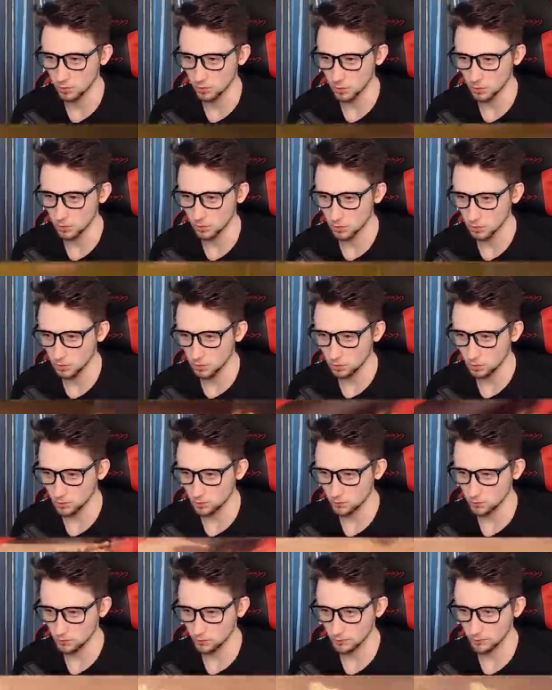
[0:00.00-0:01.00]

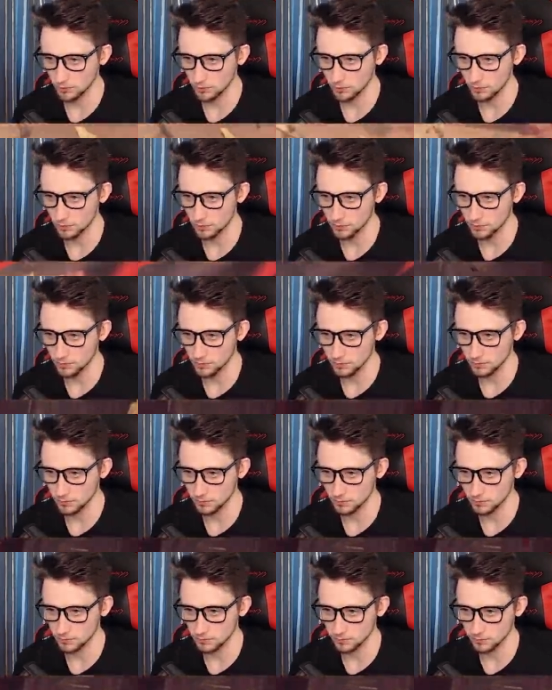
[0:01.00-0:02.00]

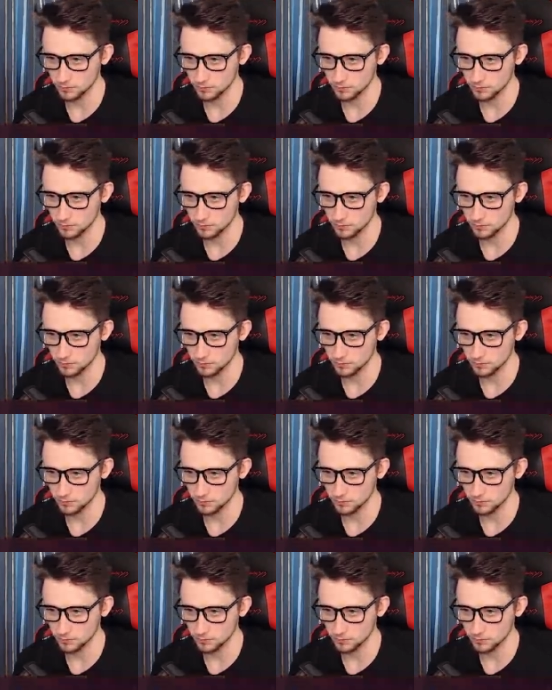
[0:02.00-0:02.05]
[no speech]